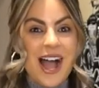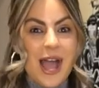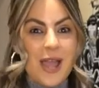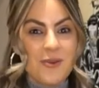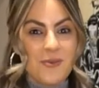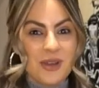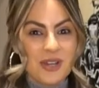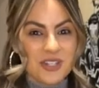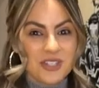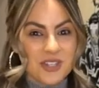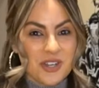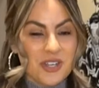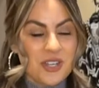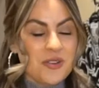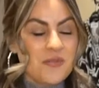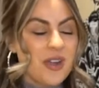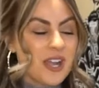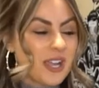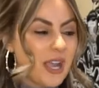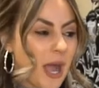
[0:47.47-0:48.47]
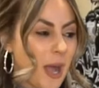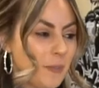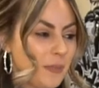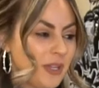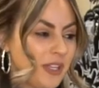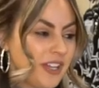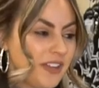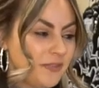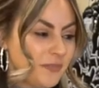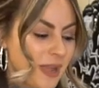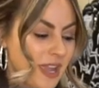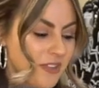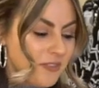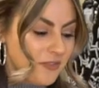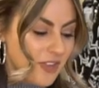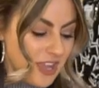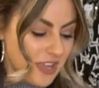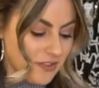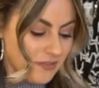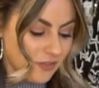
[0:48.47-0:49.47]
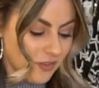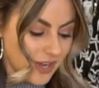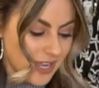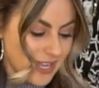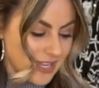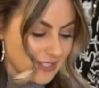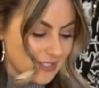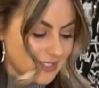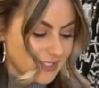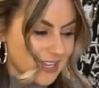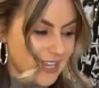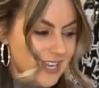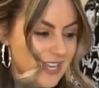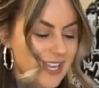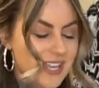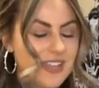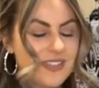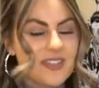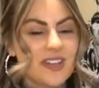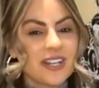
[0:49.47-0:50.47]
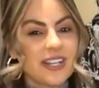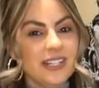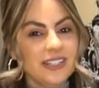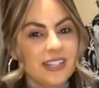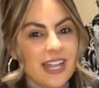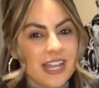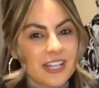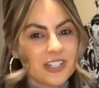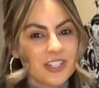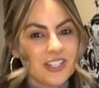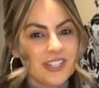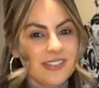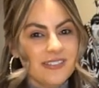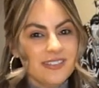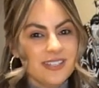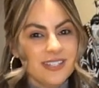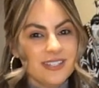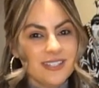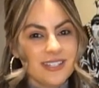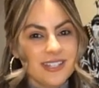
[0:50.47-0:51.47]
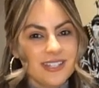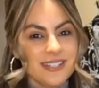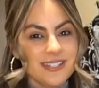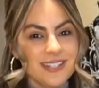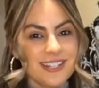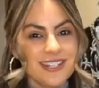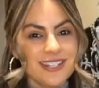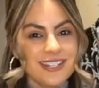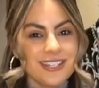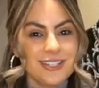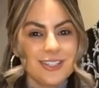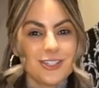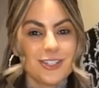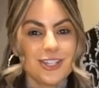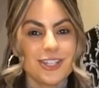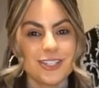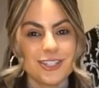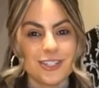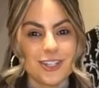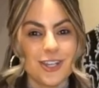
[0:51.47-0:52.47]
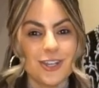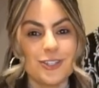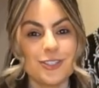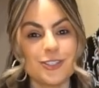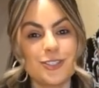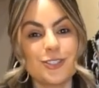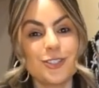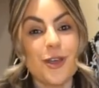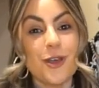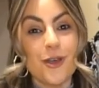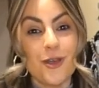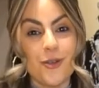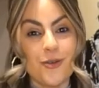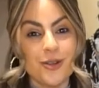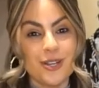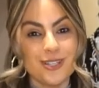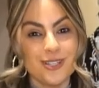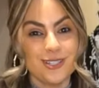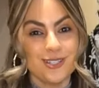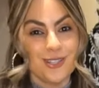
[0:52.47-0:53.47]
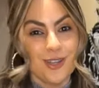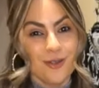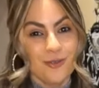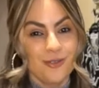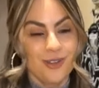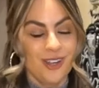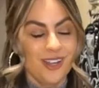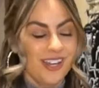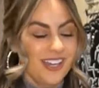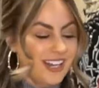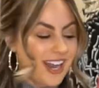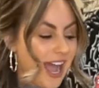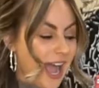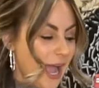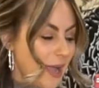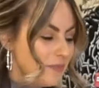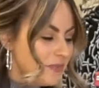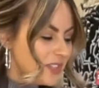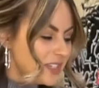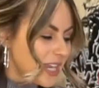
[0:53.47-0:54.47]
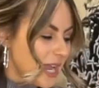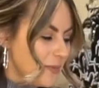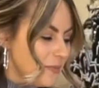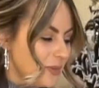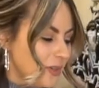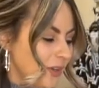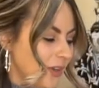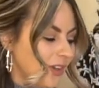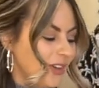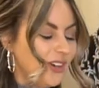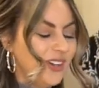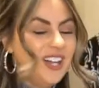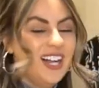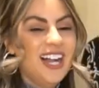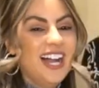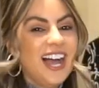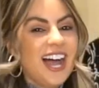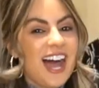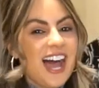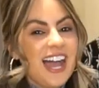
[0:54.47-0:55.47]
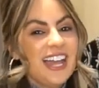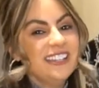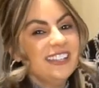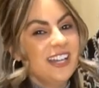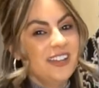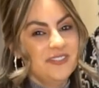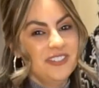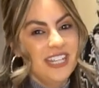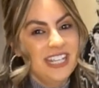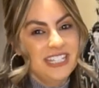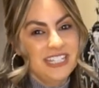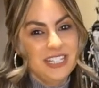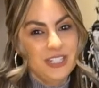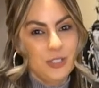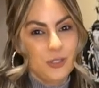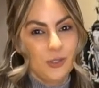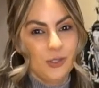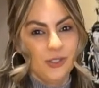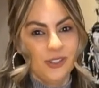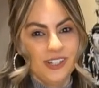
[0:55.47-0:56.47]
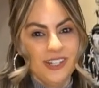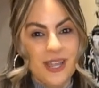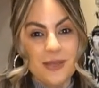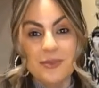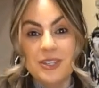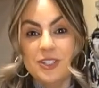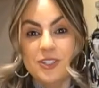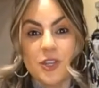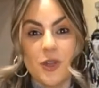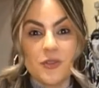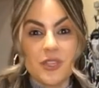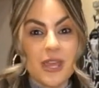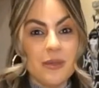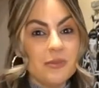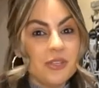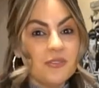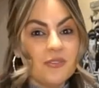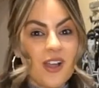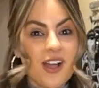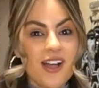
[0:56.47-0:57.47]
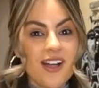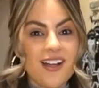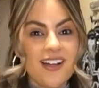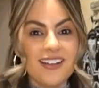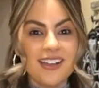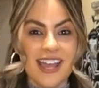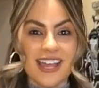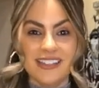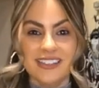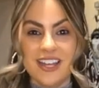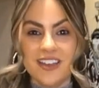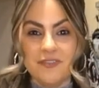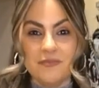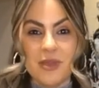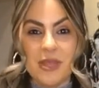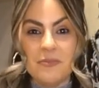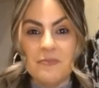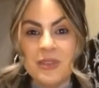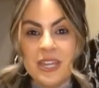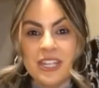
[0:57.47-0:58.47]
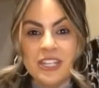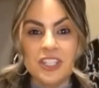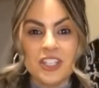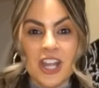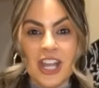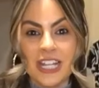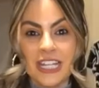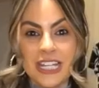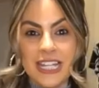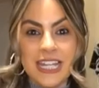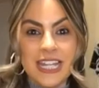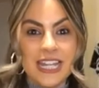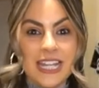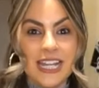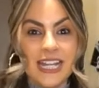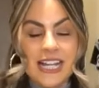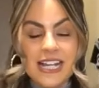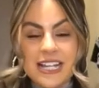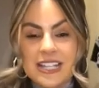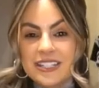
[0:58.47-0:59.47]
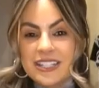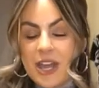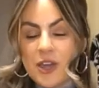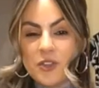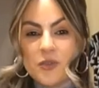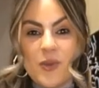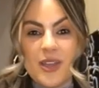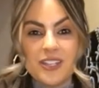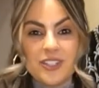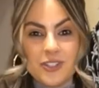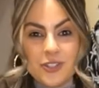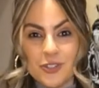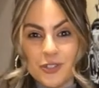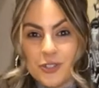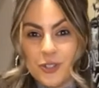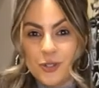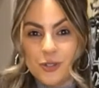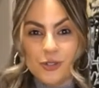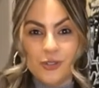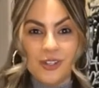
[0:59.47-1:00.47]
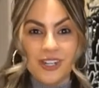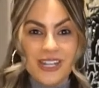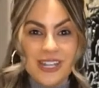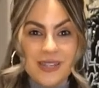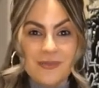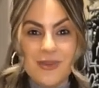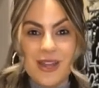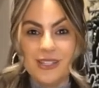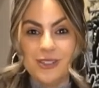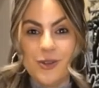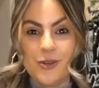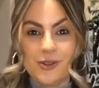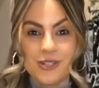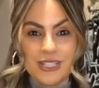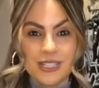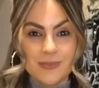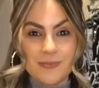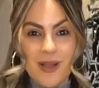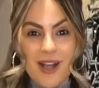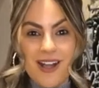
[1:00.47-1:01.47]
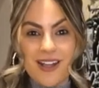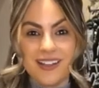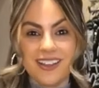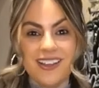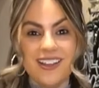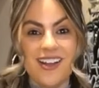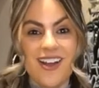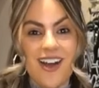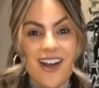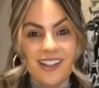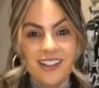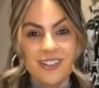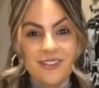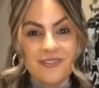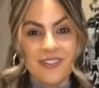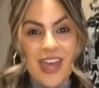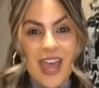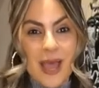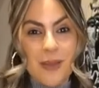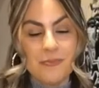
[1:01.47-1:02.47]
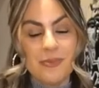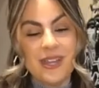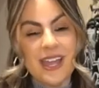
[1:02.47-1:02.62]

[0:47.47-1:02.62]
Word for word: I wanna show you a couple of my favorites. The collection this season is just so, so good. I'm the type of girl, I love dainty jewelry. I mean, don't get me wrong, I love my big chunky Southwestern jewelry, my Lauren Baca, all of that.